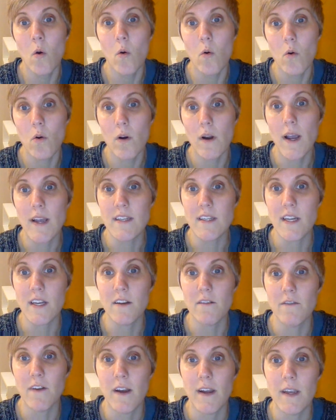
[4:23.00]
or
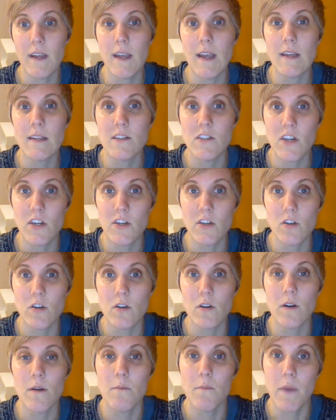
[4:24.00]
identifying as
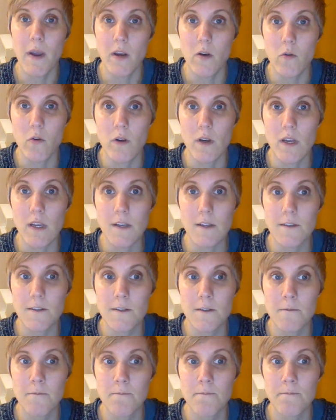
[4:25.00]
gender
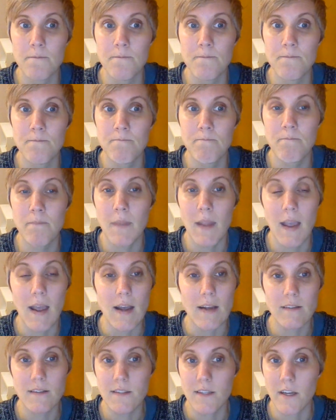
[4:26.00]
minorities.
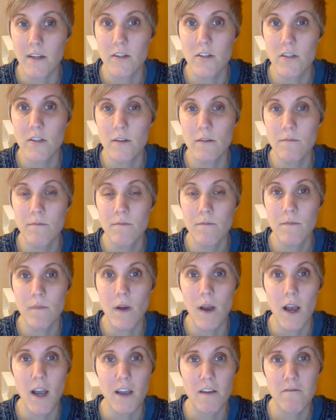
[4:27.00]
As such,
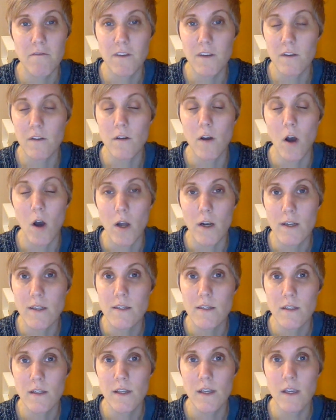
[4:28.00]
I feel
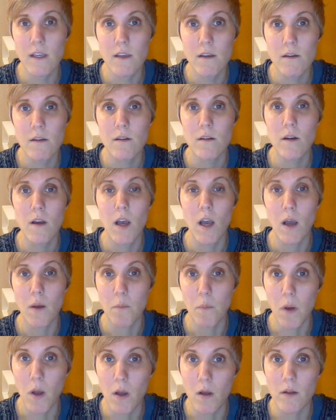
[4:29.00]
honestly
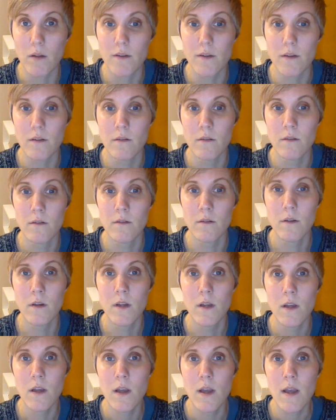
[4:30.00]
appalled.
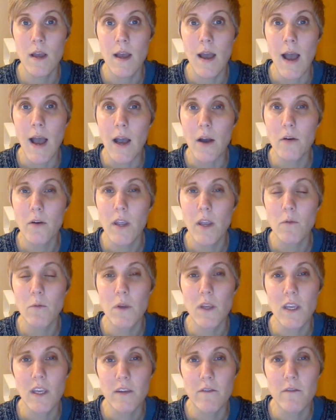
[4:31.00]
How can
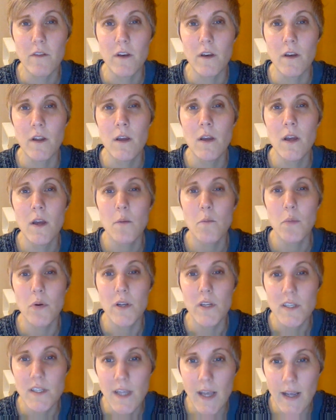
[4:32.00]
we even
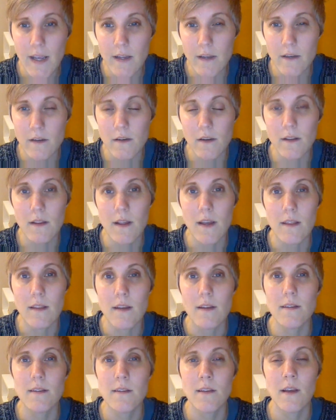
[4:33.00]
pretend that
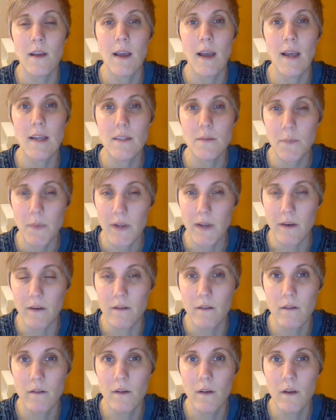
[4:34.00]
this has been
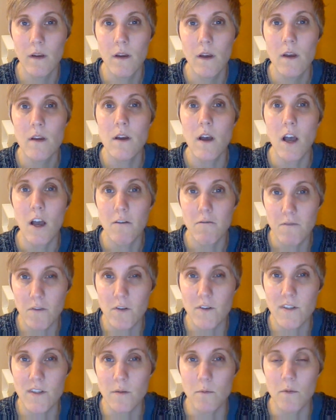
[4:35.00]
a
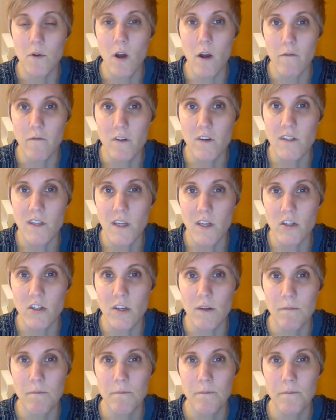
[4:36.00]
fulsome
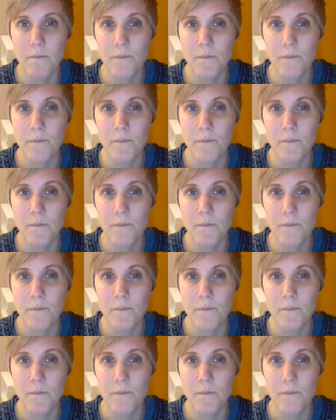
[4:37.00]
conversation?